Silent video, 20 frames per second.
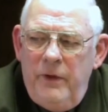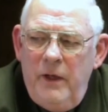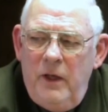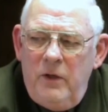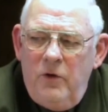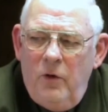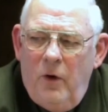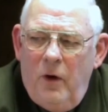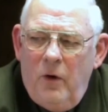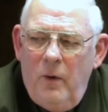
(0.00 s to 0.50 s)

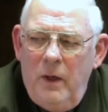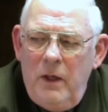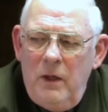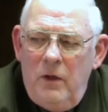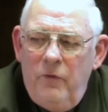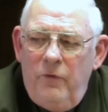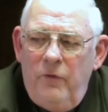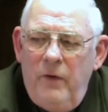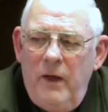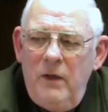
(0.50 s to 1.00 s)
that you're going
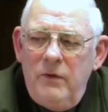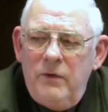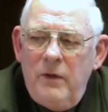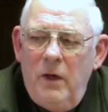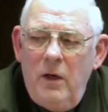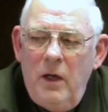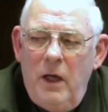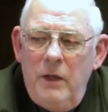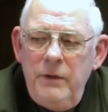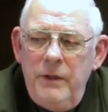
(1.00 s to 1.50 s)
to face
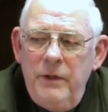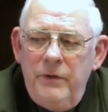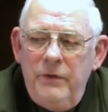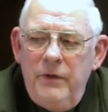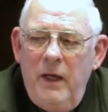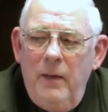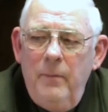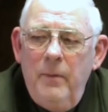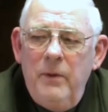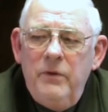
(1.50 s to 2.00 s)
are not the
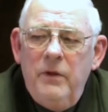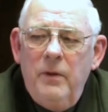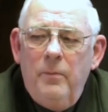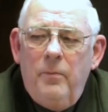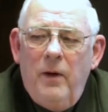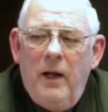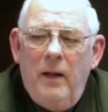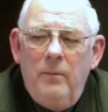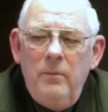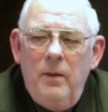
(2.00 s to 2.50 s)
same as the
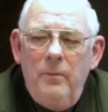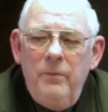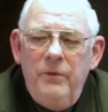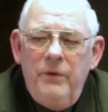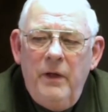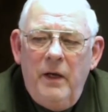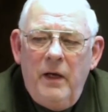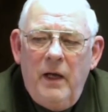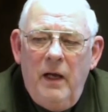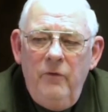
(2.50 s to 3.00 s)
problems
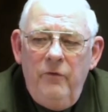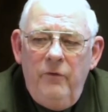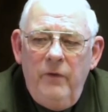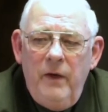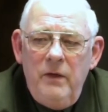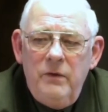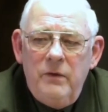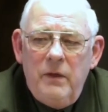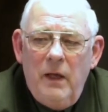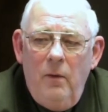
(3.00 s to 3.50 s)
that I
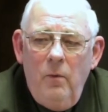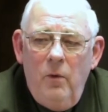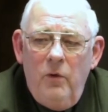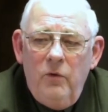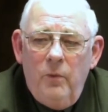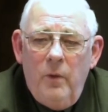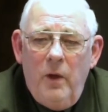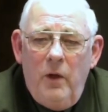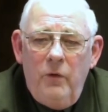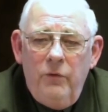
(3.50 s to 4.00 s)
faced. I
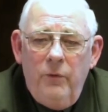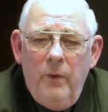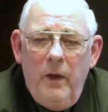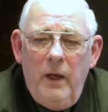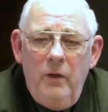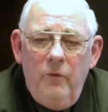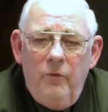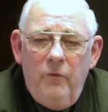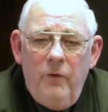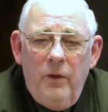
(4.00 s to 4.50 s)
was well
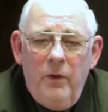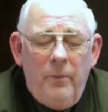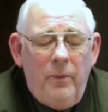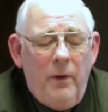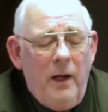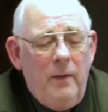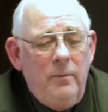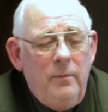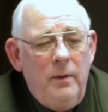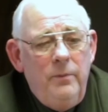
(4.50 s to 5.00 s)
trained for the
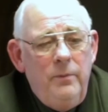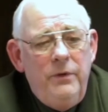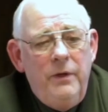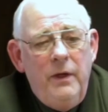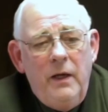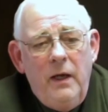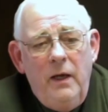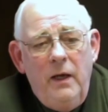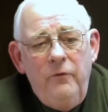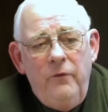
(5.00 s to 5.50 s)
problems
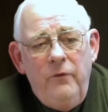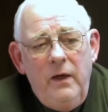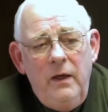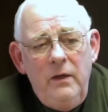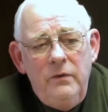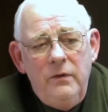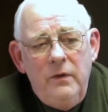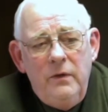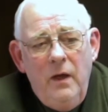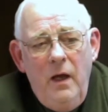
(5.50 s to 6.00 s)
that I
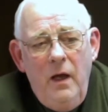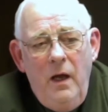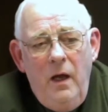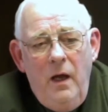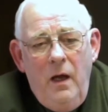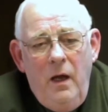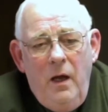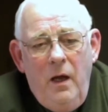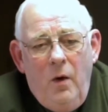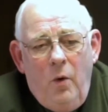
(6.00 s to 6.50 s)
faced.
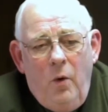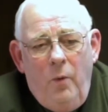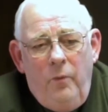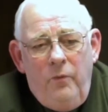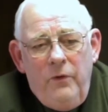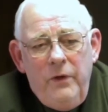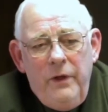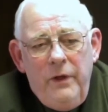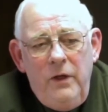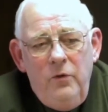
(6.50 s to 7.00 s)

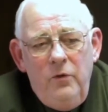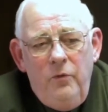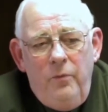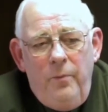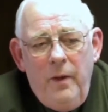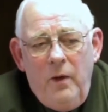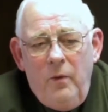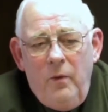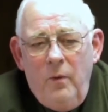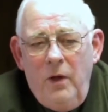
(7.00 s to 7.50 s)
Hopefully you've
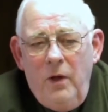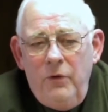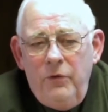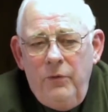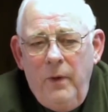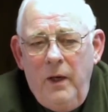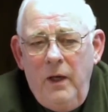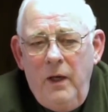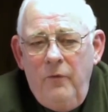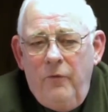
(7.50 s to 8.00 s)
been well
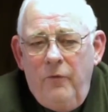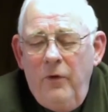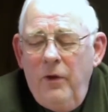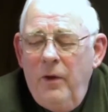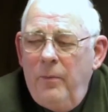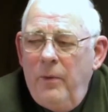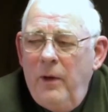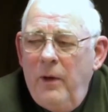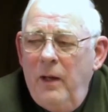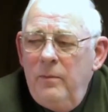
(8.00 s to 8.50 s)
trained for the
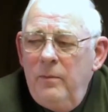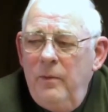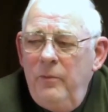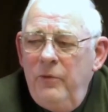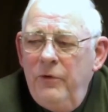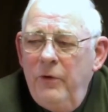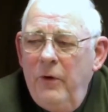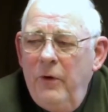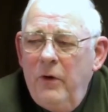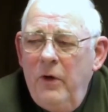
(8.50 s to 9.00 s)

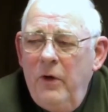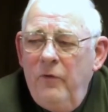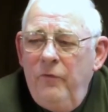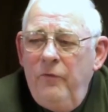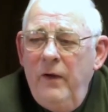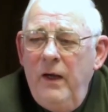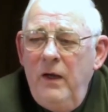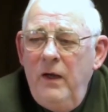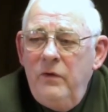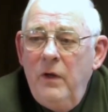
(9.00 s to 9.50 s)
problems you're going to
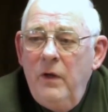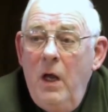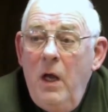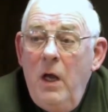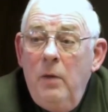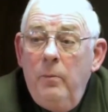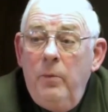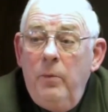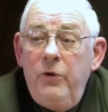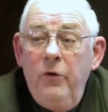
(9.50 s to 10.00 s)
face,
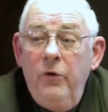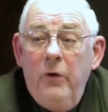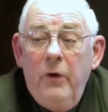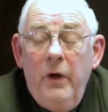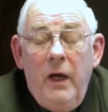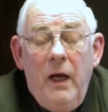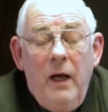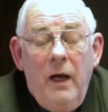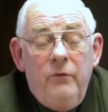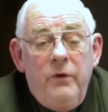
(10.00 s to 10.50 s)
but you're going
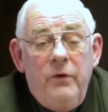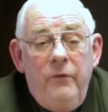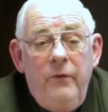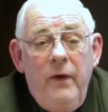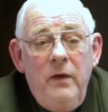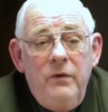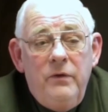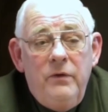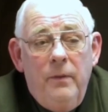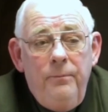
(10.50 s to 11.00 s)
to have to
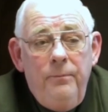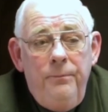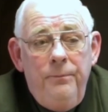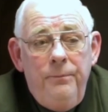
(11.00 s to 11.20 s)
face them.